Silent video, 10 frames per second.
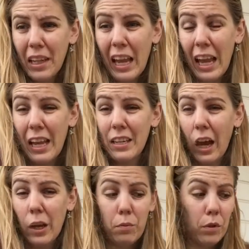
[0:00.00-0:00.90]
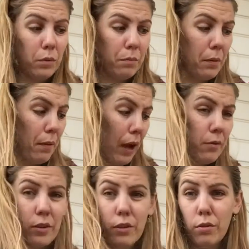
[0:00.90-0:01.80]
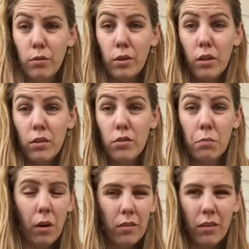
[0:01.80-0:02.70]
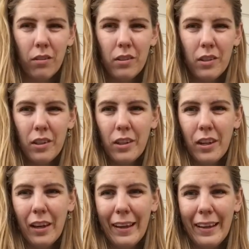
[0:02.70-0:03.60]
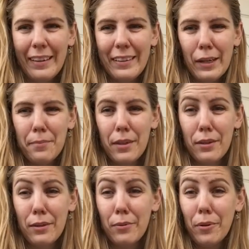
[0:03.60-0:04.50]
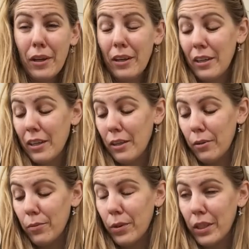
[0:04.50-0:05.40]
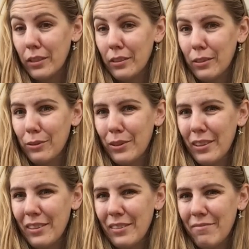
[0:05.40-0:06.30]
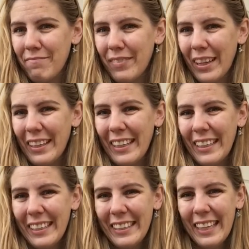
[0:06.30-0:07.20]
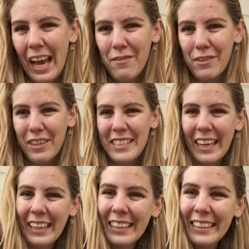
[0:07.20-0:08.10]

And I will be back with you tomorrow and update you on what else is going on. All right. Have a great day.